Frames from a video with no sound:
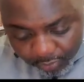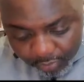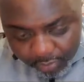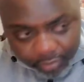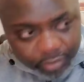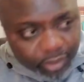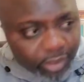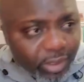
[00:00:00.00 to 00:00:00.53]
I
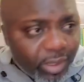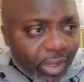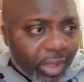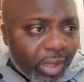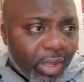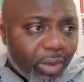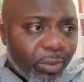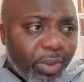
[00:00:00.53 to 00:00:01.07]
think
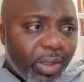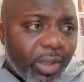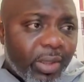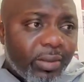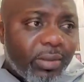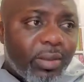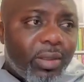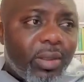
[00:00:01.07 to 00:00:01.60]
we
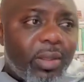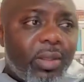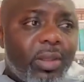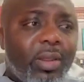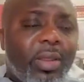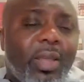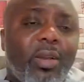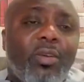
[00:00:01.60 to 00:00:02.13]
had
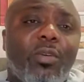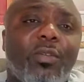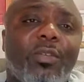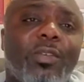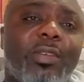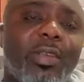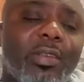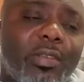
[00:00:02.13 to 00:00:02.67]
lack of
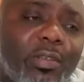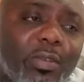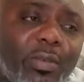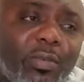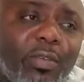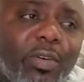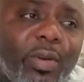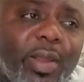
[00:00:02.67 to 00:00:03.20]
sense of
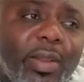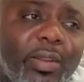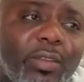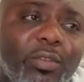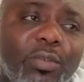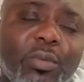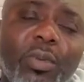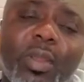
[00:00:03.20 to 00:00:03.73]

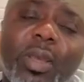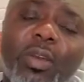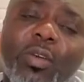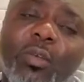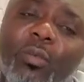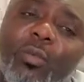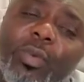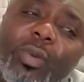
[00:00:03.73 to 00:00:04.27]
gratitude, lack
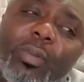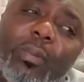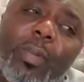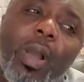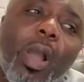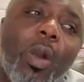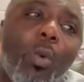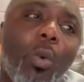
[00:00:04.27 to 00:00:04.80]
of
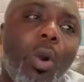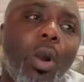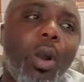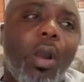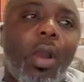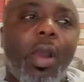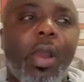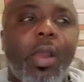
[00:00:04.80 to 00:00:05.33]

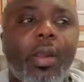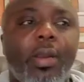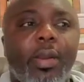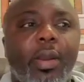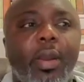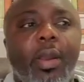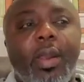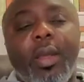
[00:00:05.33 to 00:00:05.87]
willpower,
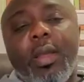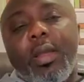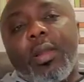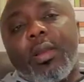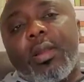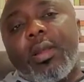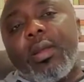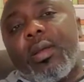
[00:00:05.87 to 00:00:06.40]
and
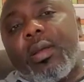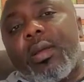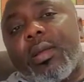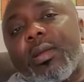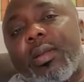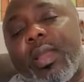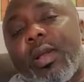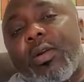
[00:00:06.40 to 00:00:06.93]

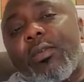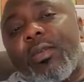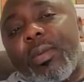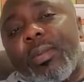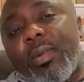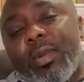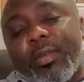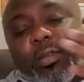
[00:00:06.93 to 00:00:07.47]
lack of
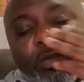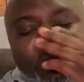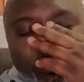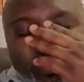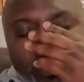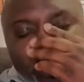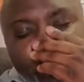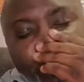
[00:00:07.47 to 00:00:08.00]
ability to
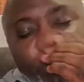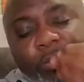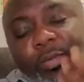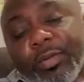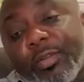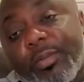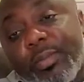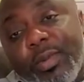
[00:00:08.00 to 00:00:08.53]
take
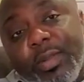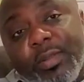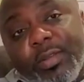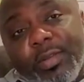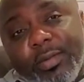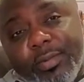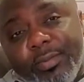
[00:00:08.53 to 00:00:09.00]
responsibility.